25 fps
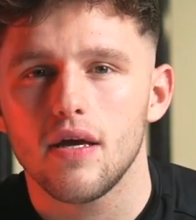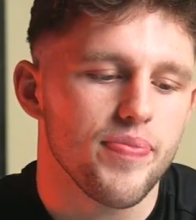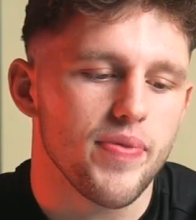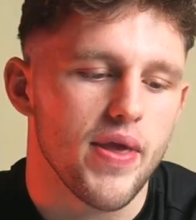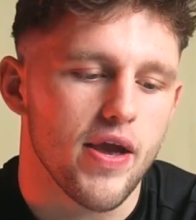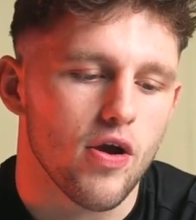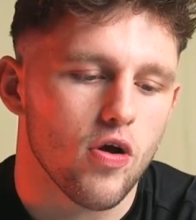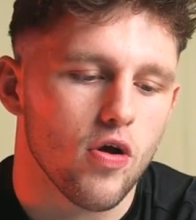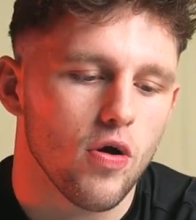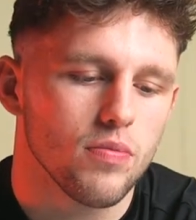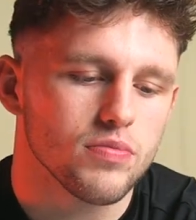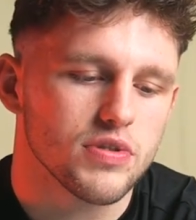
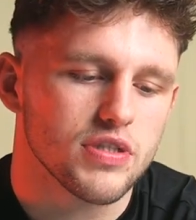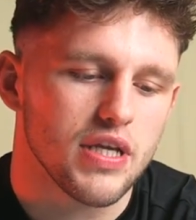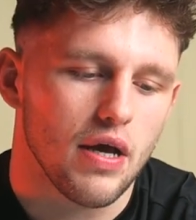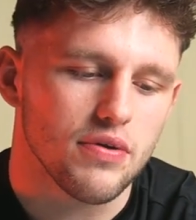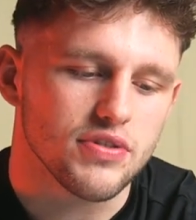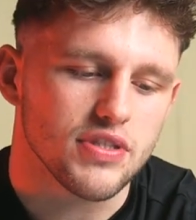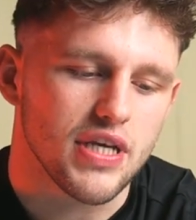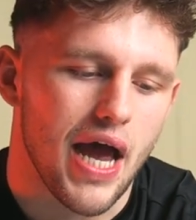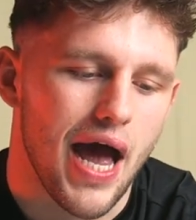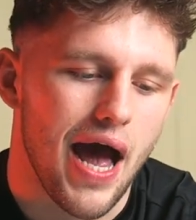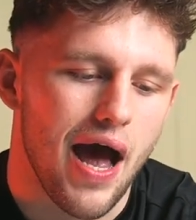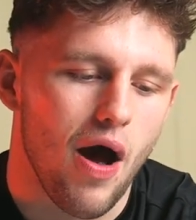It comes down
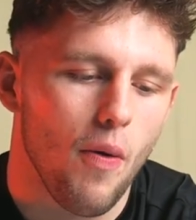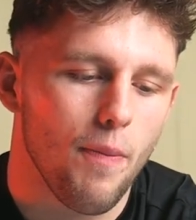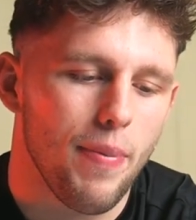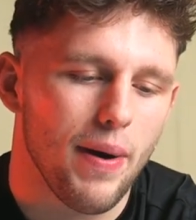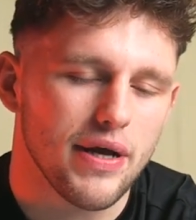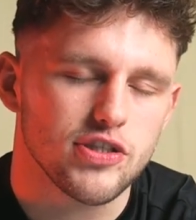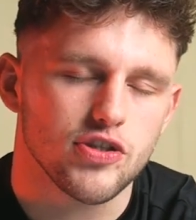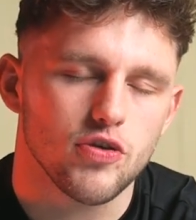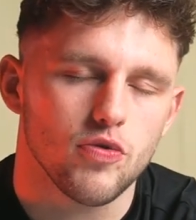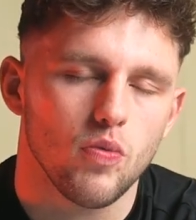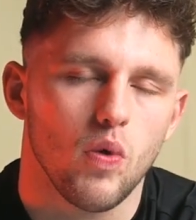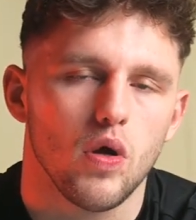to how
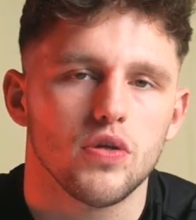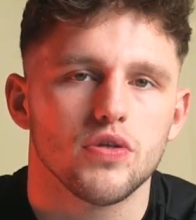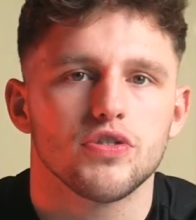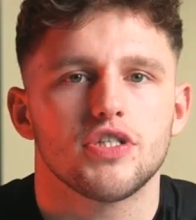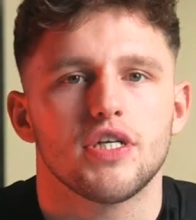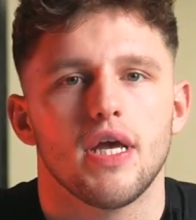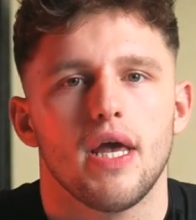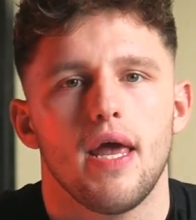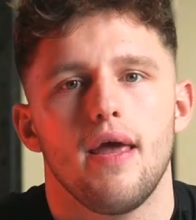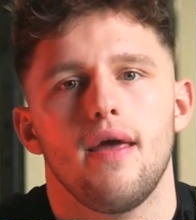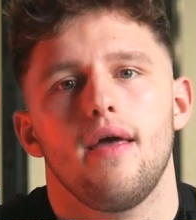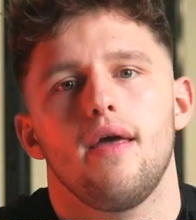bad you want
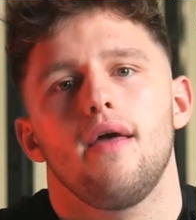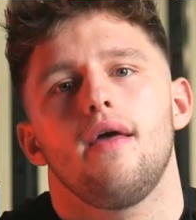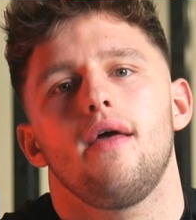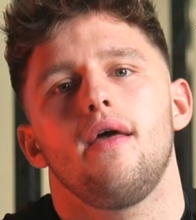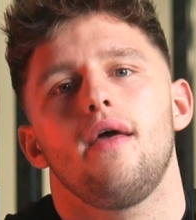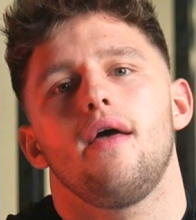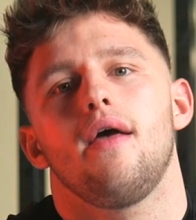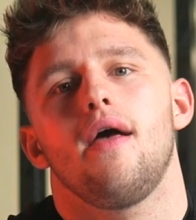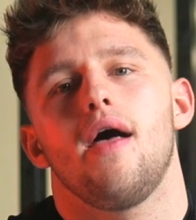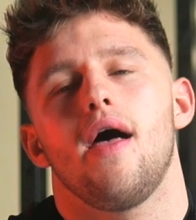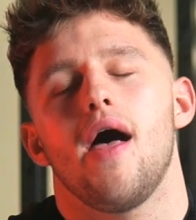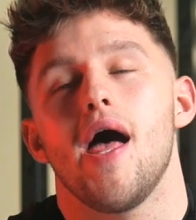it
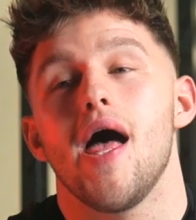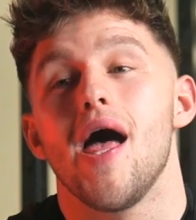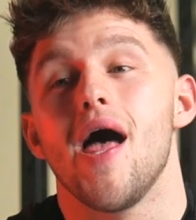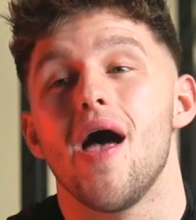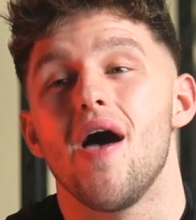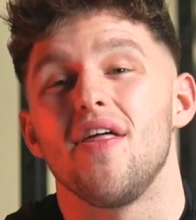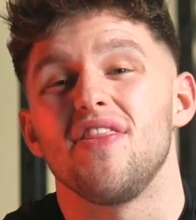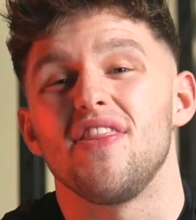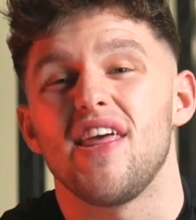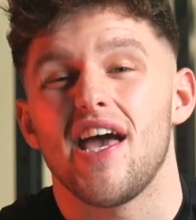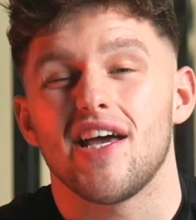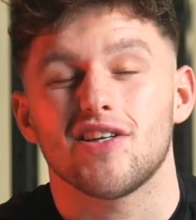
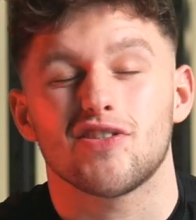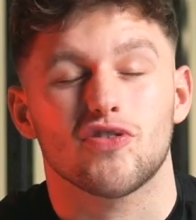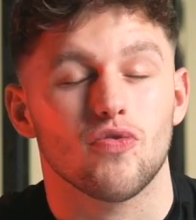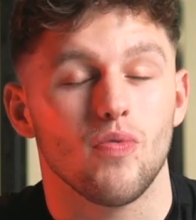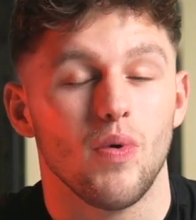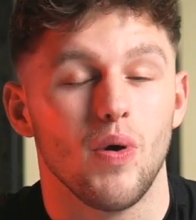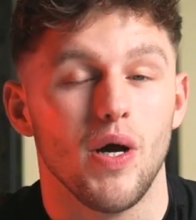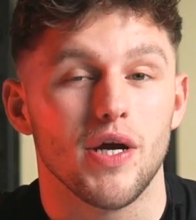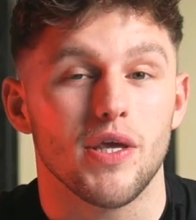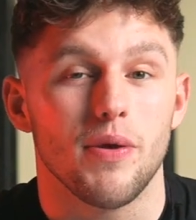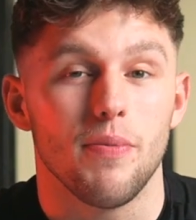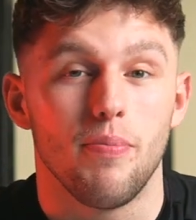and the extra
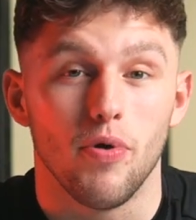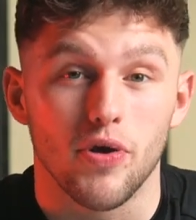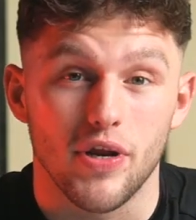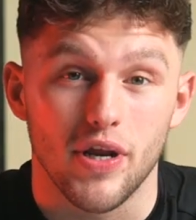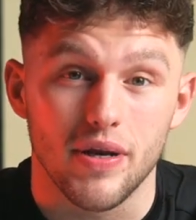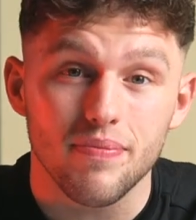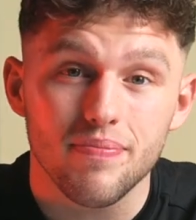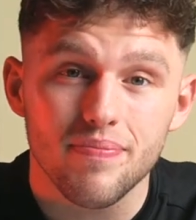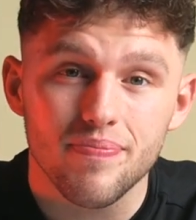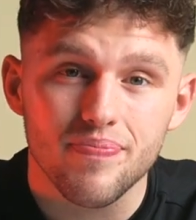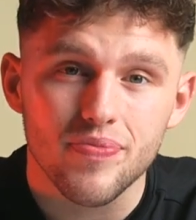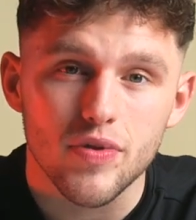work you put in.